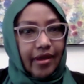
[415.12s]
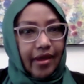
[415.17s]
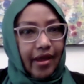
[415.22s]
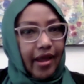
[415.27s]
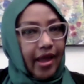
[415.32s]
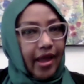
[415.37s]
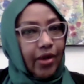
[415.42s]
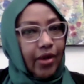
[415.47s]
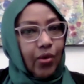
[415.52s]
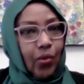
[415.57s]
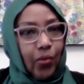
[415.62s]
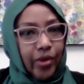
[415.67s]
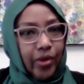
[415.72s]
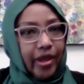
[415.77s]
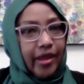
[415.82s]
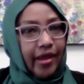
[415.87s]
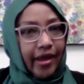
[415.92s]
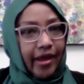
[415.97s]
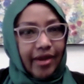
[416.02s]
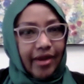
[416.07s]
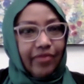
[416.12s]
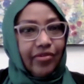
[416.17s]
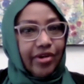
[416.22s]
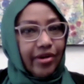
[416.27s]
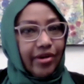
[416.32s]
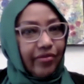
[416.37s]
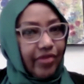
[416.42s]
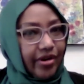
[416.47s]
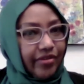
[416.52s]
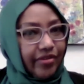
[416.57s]
And we kind of
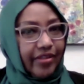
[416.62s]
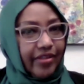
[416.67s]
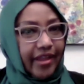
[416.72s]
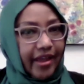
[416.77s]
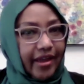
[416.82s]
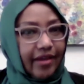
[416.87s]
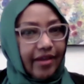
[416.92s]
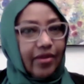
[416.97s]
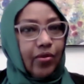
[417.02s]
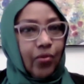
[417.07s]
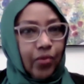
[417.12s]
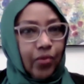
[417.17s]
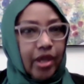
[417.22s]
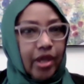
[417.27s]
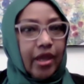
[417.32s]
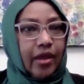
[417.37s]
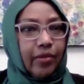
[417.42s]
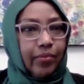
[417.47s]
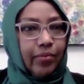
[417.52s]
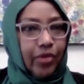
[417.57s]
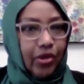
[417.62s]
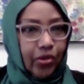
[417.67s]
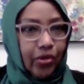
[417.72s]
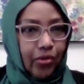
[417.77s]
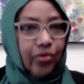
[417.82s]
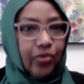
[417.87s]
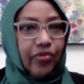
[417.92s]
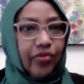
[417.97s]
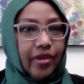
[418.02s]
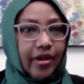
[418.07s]
reverse that. We have been
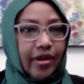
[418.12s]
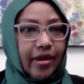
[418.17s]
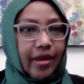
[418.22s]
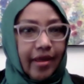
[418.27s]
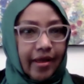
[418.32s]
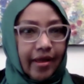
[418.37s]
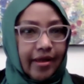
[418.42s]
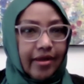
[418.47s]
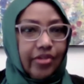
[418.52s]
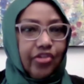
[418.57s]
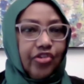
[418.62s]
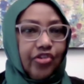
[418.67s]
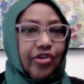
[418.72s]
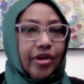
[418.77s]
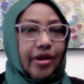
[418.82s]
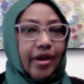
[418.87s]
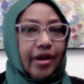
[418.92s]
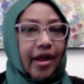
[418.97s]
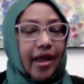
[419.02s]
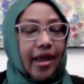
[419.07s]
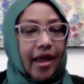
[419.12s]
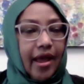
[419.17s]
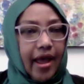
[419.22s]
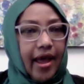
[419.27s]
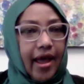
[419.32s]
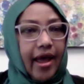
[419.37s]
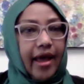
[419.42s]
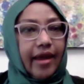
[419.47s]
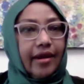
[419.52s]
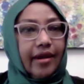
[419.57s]
using culture
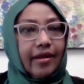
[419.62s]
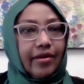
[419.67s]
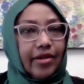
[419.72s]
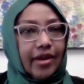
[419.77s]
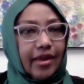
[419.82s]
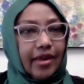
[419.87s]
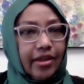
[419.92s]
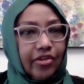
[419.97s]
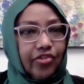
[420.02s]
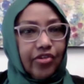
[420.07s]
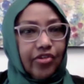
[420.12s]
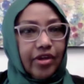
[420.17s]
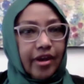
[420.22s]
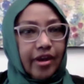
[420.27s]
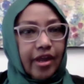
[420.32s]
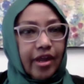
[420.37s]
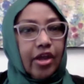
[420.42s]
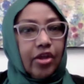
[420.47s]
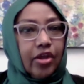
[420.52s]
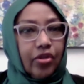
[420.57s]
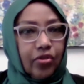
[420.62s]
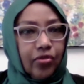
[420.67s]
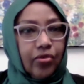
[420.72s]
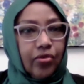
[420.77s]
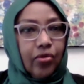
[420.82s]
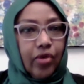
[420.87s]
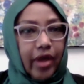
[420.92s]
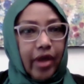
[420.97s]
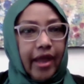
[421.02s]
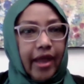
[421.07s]
and religion
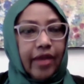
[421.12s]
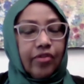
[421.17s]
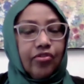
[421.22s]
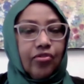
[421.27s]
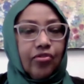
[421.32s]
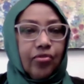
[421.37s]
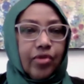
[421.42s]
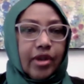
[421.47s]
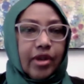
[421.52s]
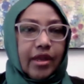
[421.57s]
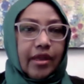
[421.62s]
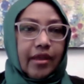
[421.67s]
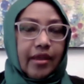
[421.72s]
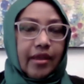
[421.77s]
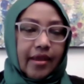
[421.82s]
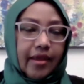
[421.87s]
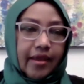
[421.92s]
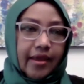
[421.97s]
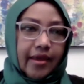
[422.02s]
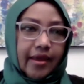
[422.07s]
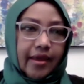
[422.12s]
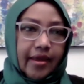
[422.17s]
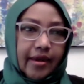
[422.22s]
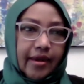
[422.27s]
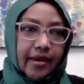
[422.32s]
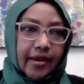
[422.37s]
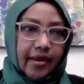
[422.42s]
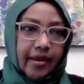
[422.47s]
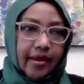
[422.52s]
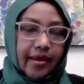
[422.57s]
to actually
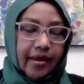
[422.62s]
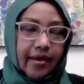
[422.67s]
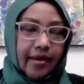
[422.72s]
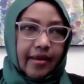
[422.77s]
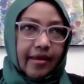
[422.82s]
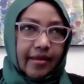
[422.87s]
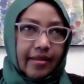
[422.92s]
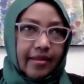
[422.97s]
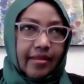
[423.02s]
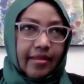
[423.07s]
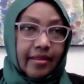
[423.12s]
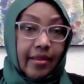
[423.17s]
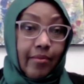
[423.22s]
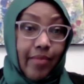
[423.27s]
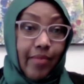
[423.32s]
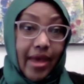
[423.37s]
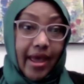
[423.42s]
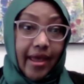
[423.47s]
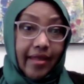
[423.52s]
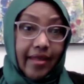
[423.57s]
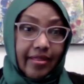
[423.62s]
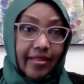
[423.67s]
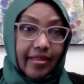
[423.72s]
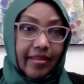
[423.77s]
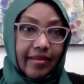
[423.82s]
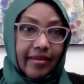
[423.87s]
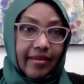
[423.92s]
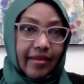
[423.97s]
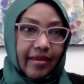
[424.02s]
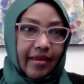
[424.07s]
demand
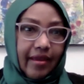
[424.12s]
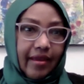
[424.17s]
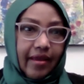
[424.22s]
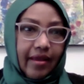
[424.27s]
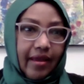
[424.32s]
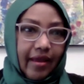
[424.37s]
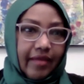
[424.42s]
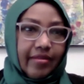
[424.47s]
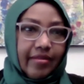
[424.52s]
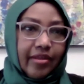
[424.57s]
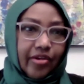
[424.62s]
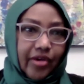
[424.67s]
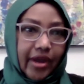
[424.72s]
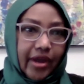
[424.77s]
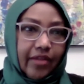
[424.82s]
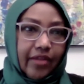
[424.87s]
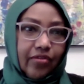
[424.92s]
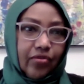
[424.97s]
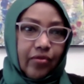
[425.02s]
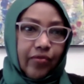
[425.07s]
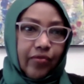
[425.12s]
the rights of